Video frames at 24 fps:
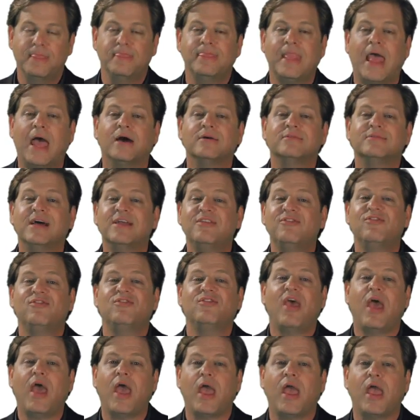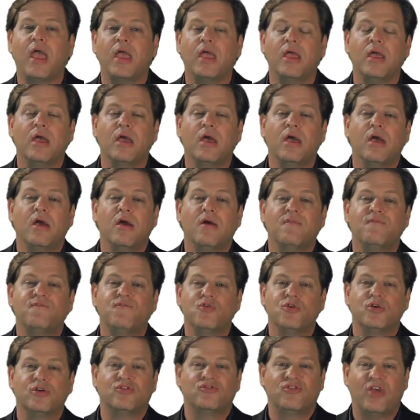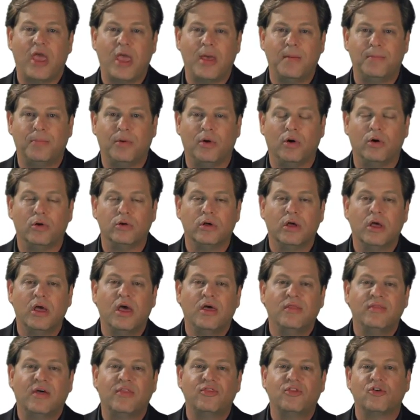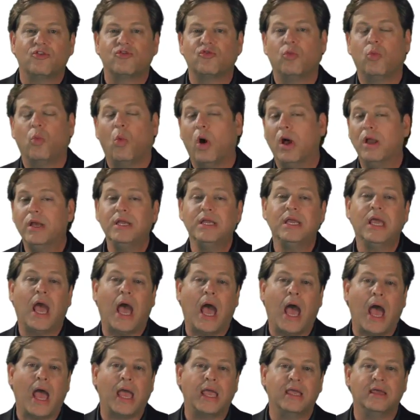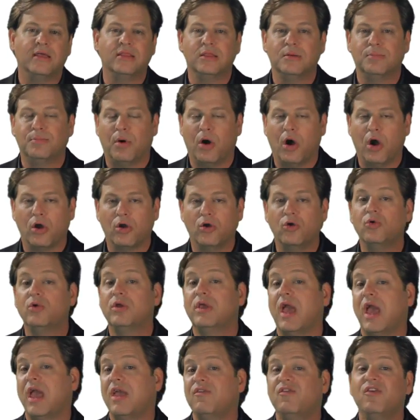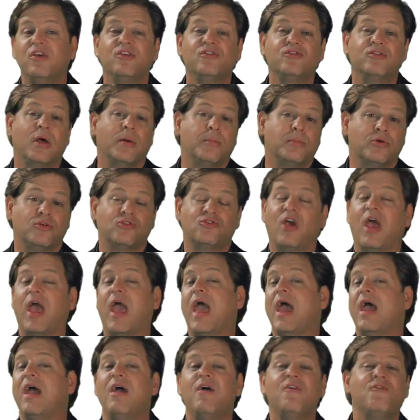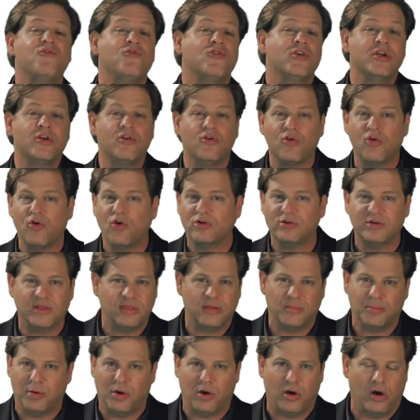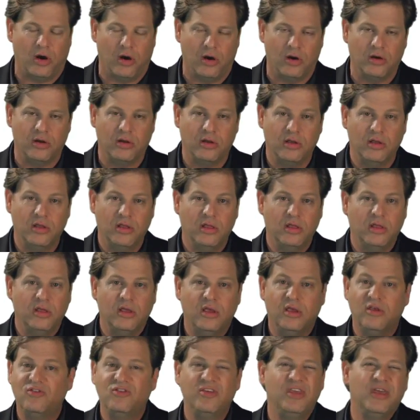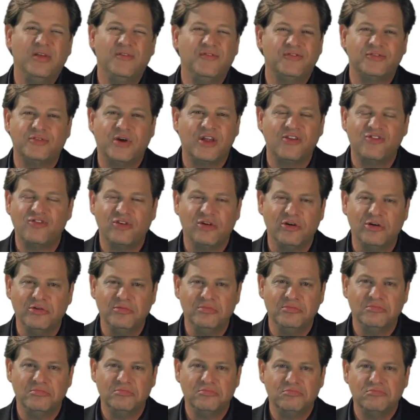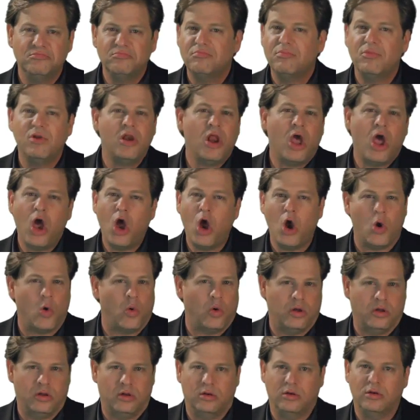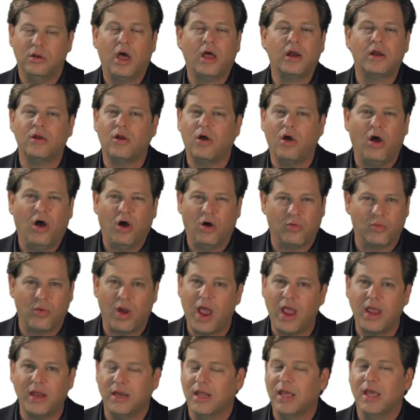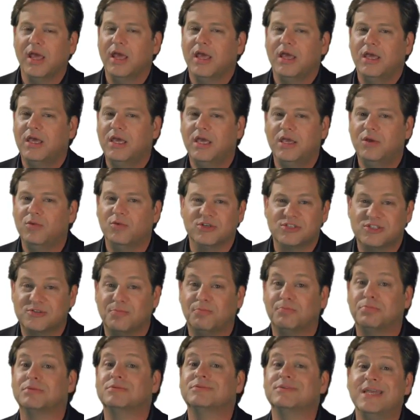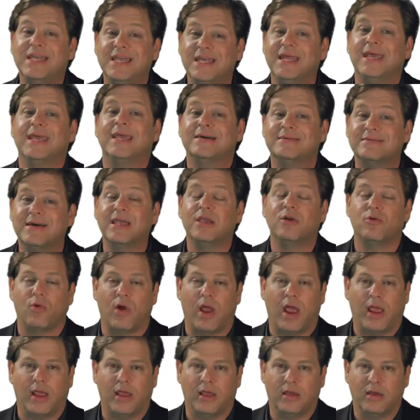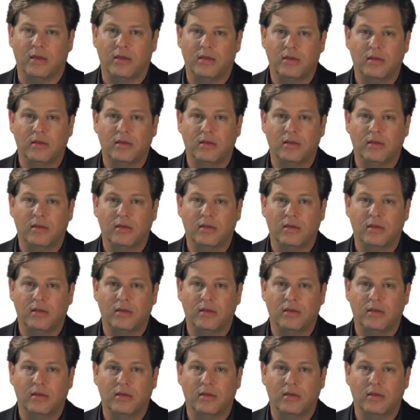Now, let's say, for example, that there's one guy in the bar who gave his number to every girl in the bar. Is he influential? No, not at all, right? He was bleeding link rank.